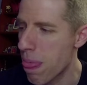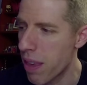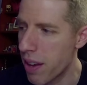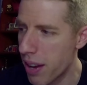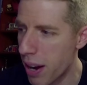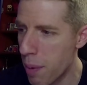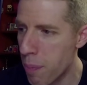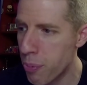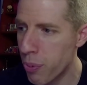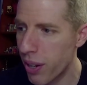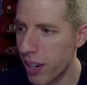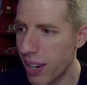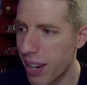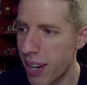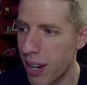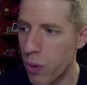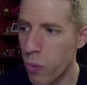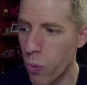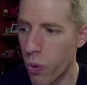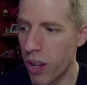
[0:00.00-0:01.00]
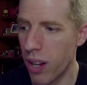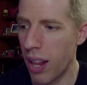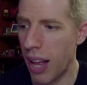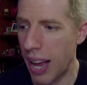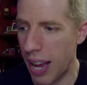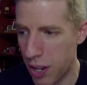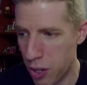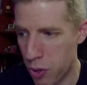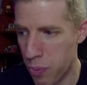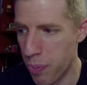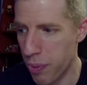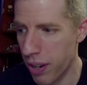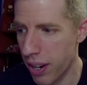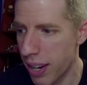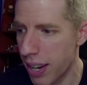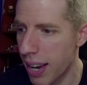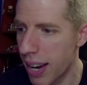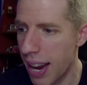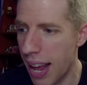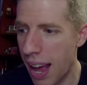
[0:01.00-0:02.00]
You're not bringing in Will
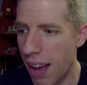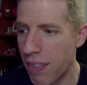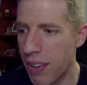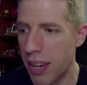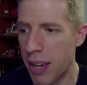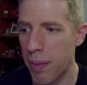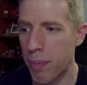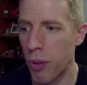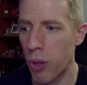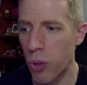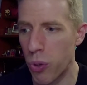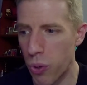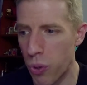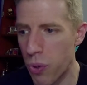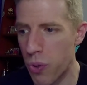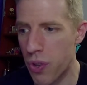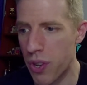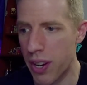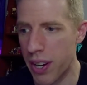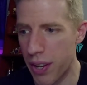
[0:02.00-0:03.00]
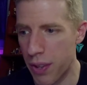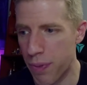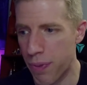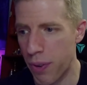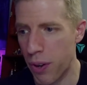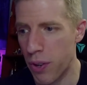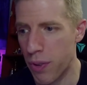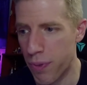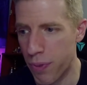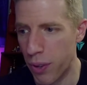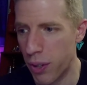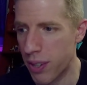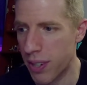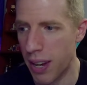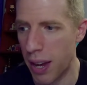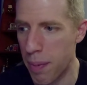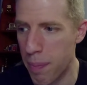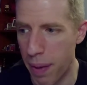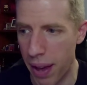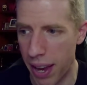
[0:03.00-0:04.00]
Ospreay and having him lose in his first full
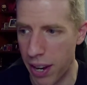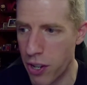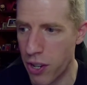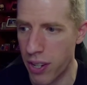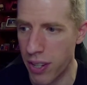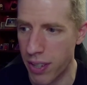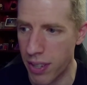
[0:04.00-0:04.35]
time match